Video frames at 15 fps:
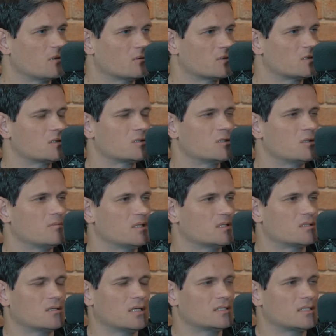Just assume
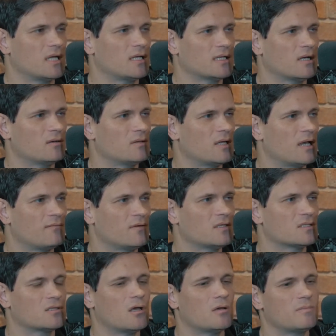it's getting out there. I think
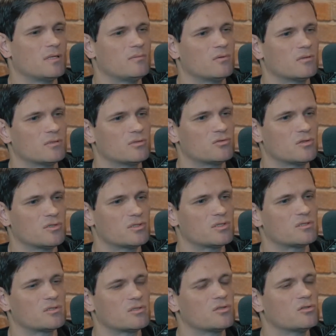there's a lot of people that
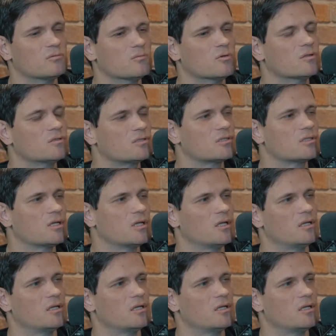trust too much